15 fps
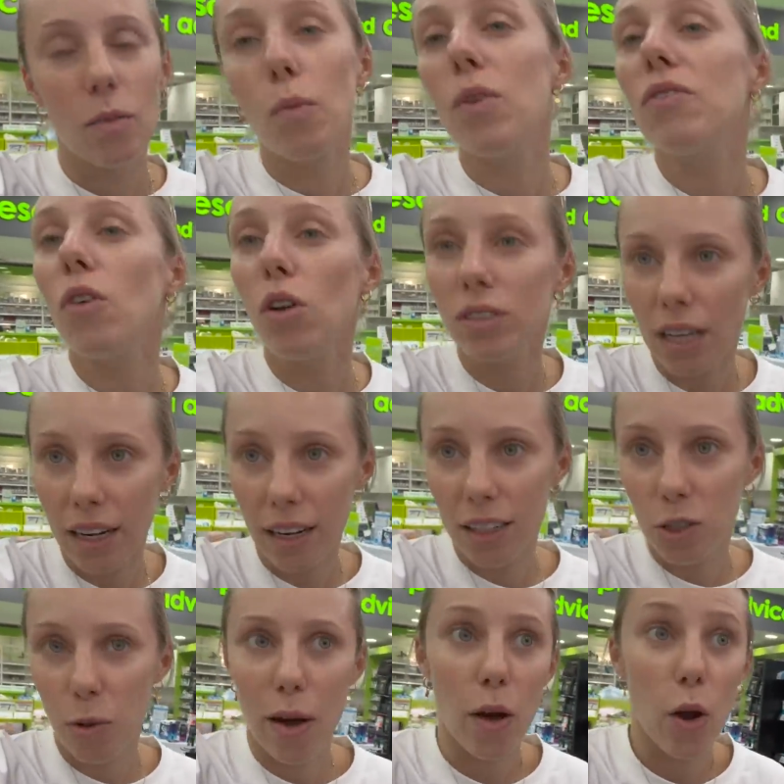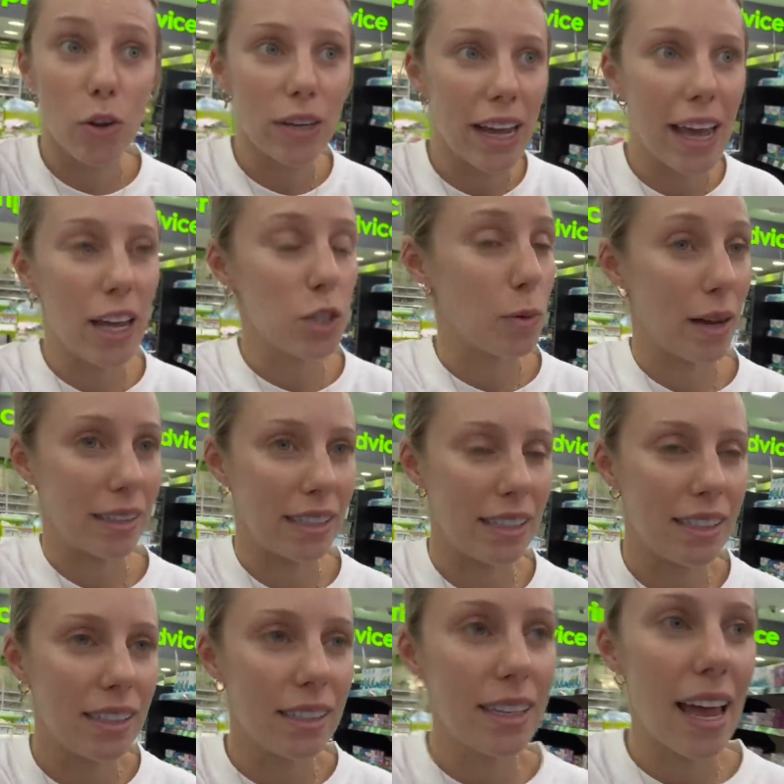we've all done it to our own hair, to our
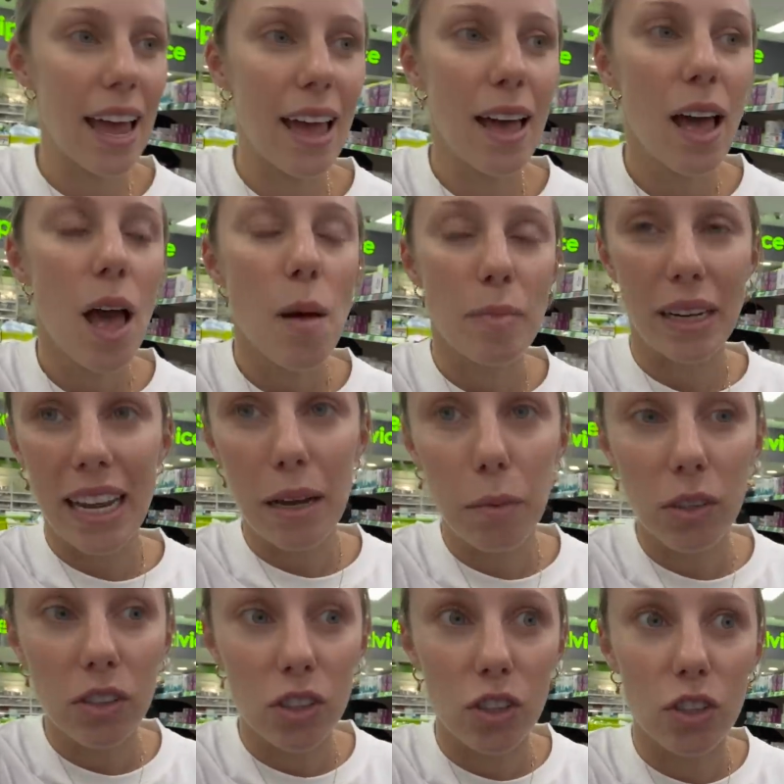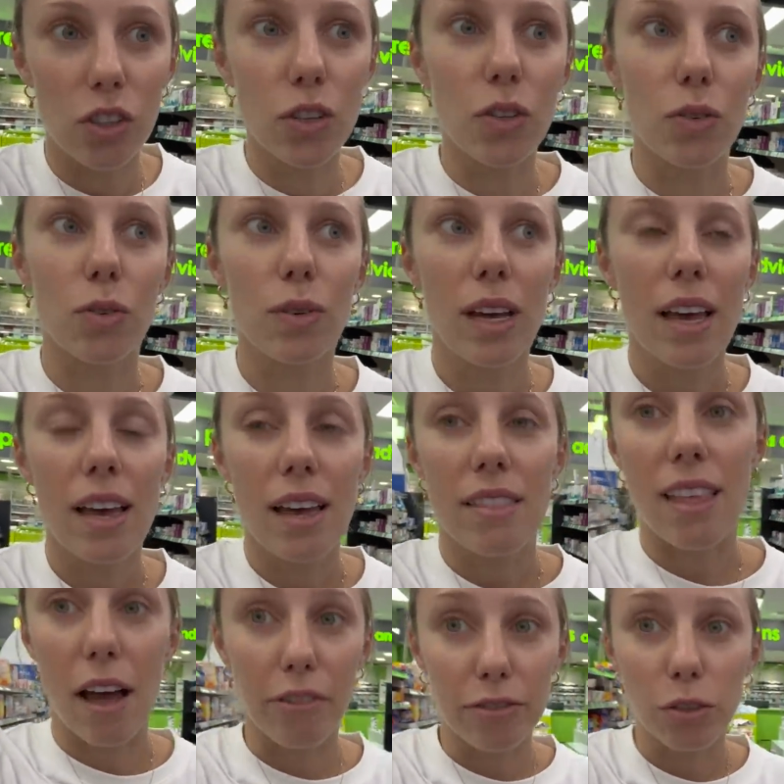sister's hair, but he wants to do
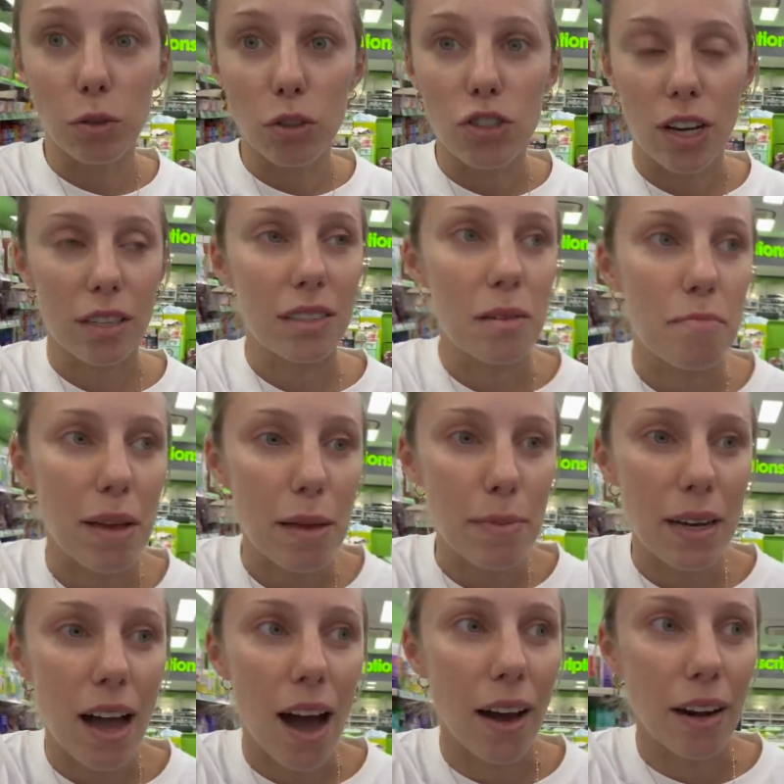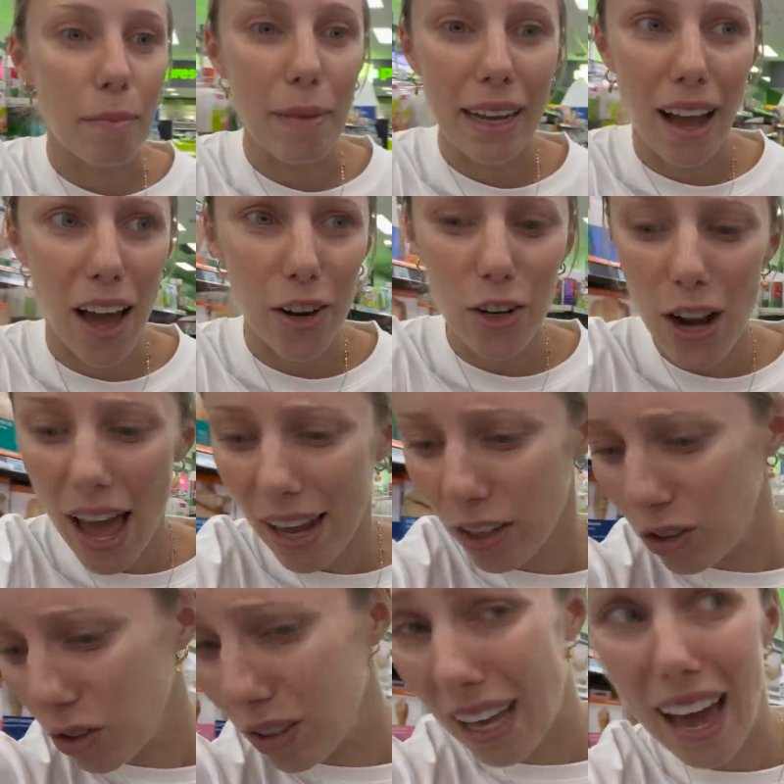that full Justin Bieber cut. I'm like, I don't know how
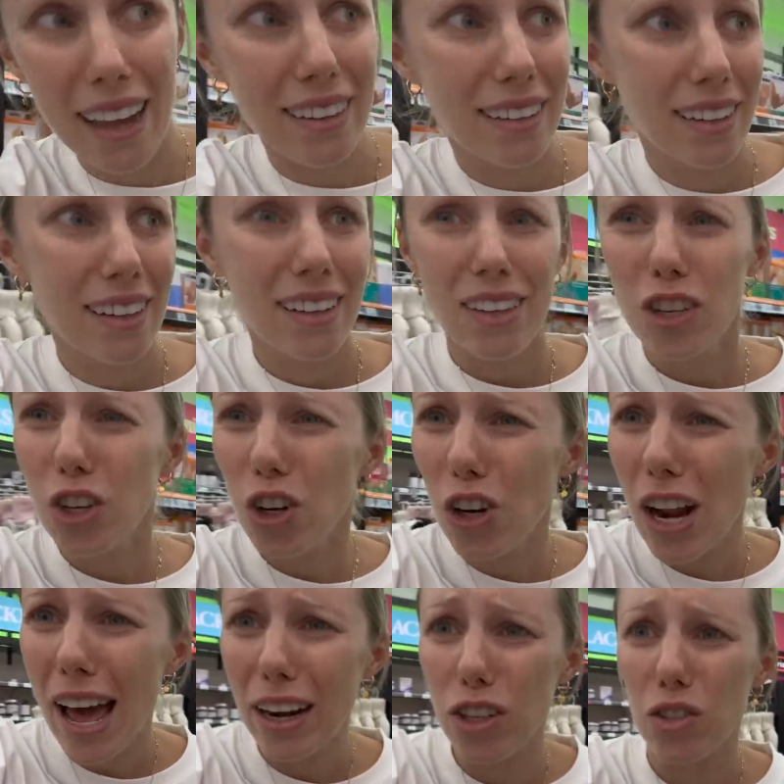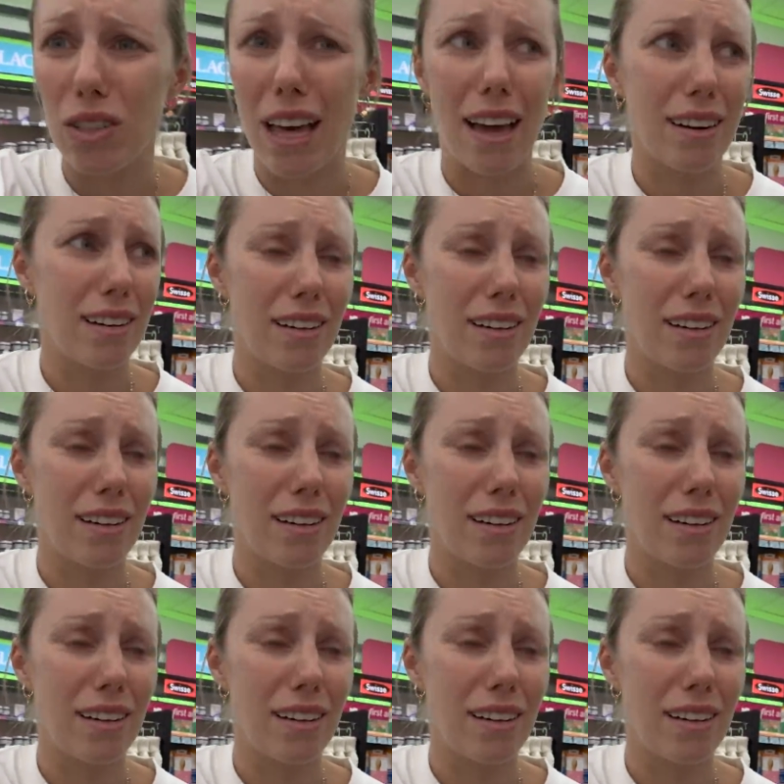to do that. You don't know how to do that.